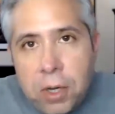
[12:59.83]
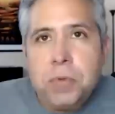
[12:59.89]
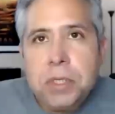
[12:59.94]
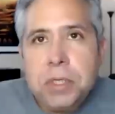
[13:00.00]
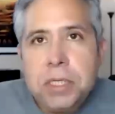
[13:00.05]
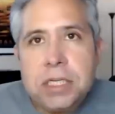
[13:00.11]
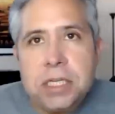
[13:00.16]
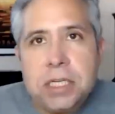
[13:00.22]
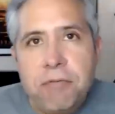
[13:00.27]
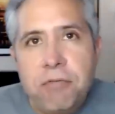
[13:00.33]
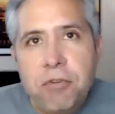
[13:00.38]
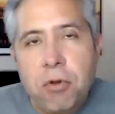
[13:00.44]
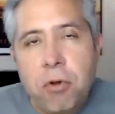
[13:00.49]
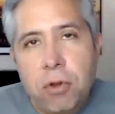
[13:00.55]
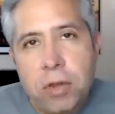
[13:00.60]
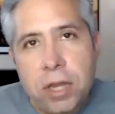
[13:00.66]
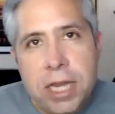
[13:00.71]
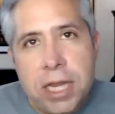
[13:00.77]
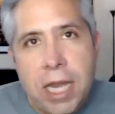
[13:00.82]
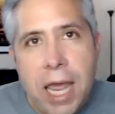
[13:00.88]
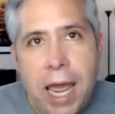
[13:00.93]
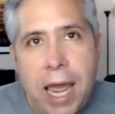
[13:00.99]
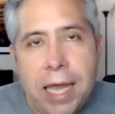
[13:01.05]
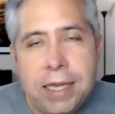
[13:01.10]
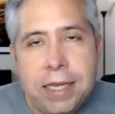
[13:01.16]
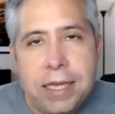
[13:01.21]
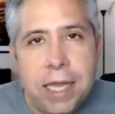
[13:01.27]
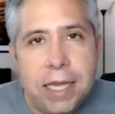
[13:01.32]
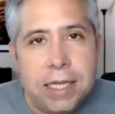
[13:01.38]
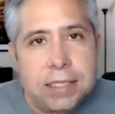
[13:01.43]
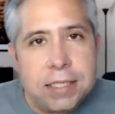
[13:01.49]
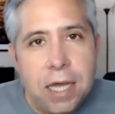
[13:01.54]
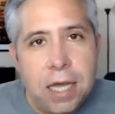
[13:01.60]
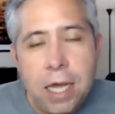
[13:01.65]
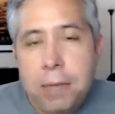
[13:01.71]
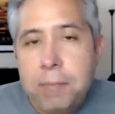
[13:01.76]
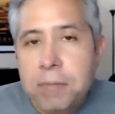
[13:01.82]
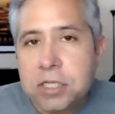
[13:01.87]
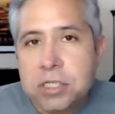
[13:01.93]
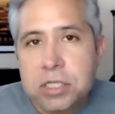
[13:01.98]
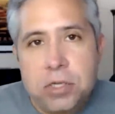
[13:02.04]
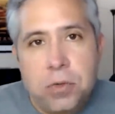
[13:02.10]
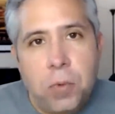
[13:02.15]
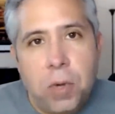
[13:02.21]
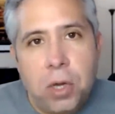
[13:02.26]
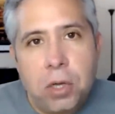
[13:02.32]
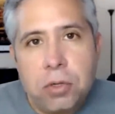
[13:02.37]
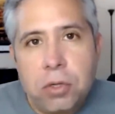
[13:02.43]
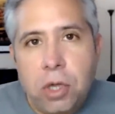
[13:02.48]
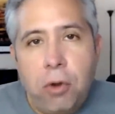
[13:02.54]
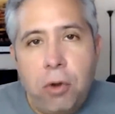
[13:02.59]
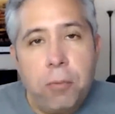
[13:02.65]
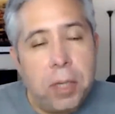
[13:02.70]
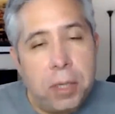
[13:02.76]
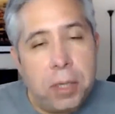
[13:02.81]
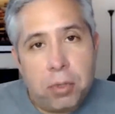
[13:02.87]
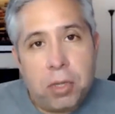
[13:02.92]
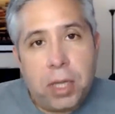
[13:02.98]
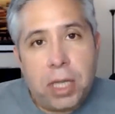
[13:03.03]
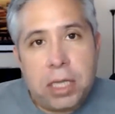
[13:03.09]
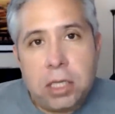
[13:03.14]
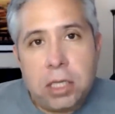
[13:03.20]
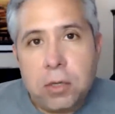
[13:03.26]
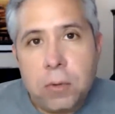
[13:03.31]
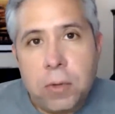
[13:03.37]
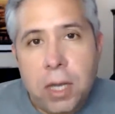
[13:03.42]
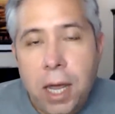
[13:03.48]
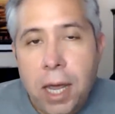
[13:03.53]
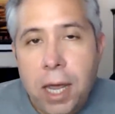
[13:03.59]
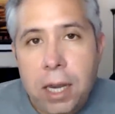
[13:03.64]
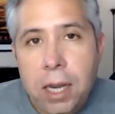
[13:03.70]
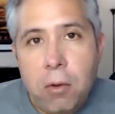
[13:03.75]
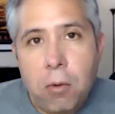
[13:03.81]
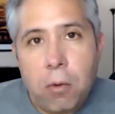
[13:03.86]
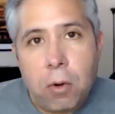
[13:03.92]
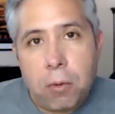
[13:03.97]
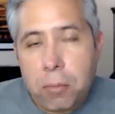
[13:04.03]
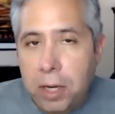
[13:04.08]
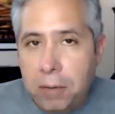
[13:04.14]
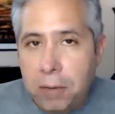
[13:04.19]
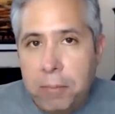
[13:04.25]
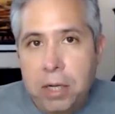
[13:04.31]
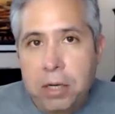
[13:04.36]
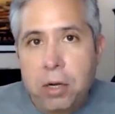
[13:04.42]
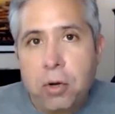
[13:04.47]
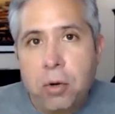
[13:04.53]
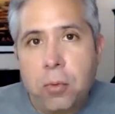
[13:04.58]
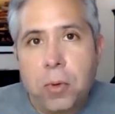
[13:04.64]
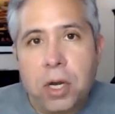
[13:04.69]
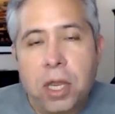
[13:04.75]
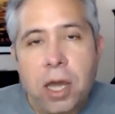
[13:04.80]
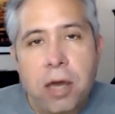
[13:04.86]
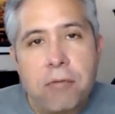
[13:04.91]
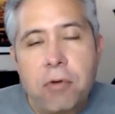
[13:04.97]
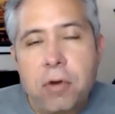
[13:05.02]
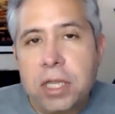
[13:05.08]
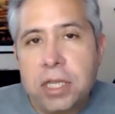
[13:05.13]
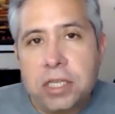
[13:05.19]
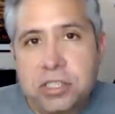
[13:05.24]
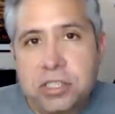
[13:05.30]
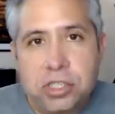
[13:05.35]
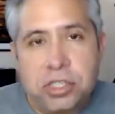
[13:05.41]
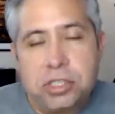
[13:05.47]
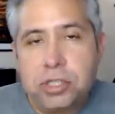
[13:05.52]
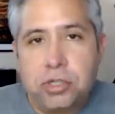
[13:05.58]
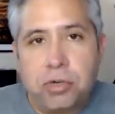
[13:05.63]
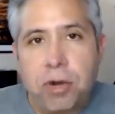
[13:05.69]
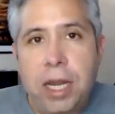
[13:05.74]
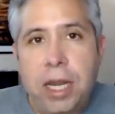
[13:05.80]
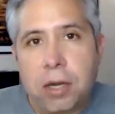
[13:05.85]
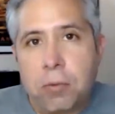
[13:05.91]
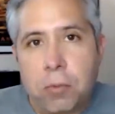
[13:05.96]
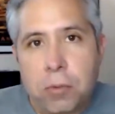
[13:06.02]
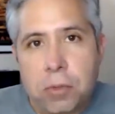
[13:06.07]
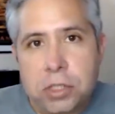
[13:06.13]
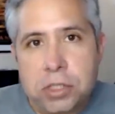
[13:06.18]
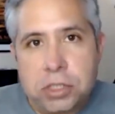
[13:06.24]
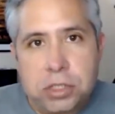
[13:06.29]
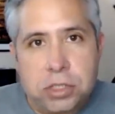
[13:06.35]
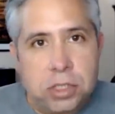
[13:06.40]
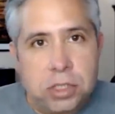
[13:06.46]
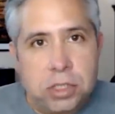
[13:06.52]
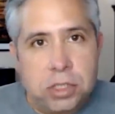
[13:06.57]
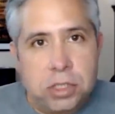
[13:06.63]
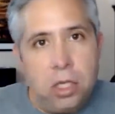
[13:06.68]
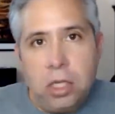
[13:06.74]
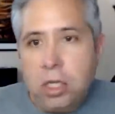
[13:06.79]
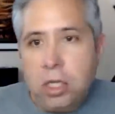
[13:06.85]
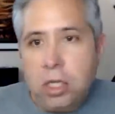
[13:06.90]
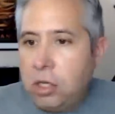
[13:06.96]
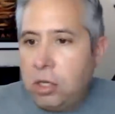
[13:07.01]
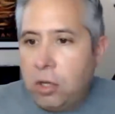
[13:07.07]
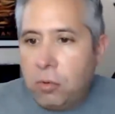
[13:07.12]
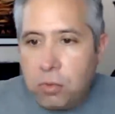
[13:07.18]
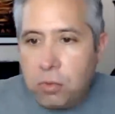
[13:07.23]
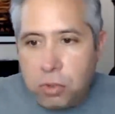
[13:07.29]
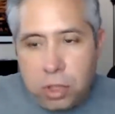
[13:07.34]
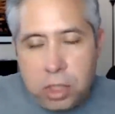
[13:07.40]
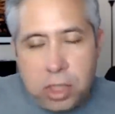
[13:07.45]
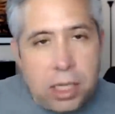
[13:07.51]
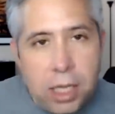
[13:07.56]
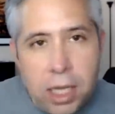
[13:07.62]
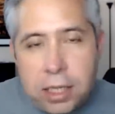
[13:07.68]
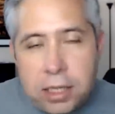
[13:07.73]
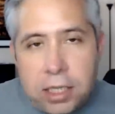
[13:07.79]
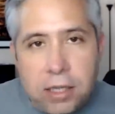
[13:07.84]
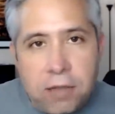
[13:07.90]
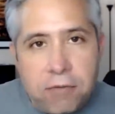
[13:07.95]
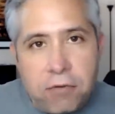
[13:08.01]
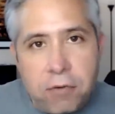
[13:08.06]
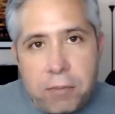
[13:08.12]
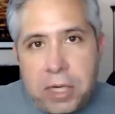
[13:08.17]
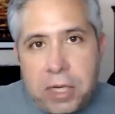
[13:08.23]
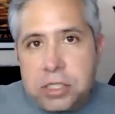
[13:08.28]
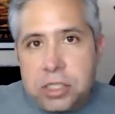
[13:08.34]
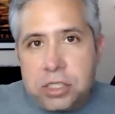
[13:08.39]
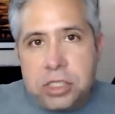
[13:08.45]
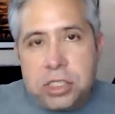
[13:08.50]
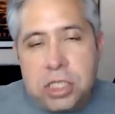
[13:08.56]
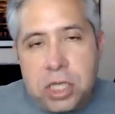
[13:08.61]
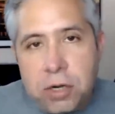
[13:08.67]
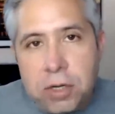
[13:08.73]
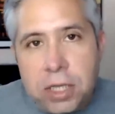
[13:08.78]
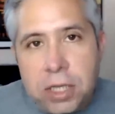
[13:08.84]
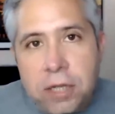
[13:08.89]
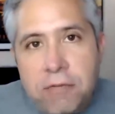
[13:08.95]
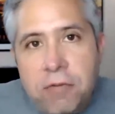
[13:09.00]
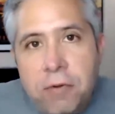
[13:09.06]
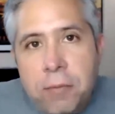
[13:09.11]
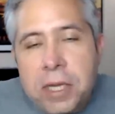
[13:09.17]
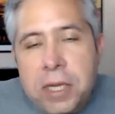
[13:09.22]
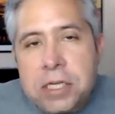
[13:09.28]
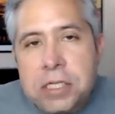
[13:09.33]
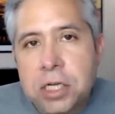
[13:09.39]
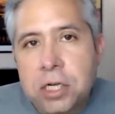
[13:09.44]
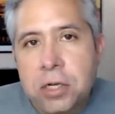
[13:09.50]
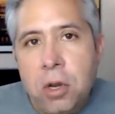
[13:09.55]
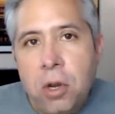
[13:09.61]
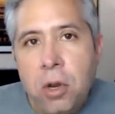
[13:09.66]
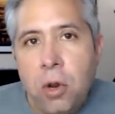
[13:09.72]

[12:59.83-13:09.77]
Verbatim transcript: And that was really difficult. And at that time, as you well know, people like you and I or Brian Bender, who were covering this straight, we're just, you know, looking at the information, sharing the information.